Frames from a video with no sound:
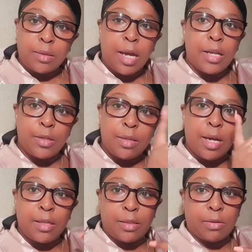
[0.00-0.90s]
I
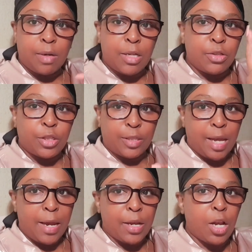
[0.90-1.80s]

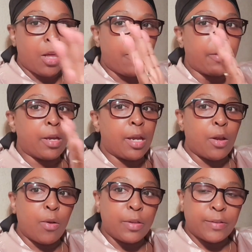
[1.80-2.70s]
design clothing and
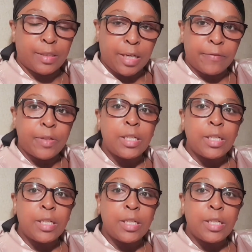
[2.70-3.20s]
all this stuff.